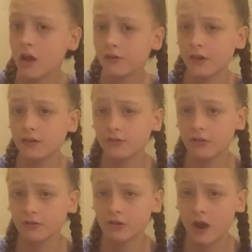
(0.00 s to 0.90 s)
So it's
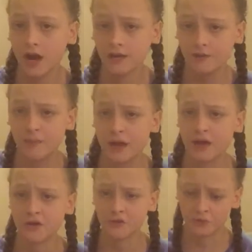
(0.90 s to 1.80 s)
just kind of a bit
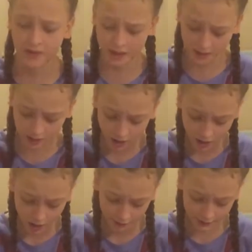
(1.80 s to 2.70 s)
annoying.
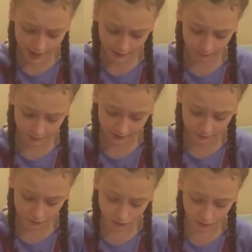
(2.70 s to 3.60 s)
The next one
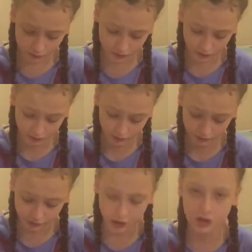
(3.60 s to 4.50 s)
is called
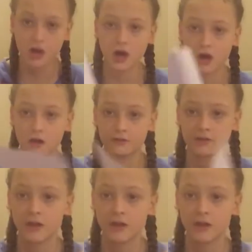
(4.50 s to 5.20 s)
the nerd.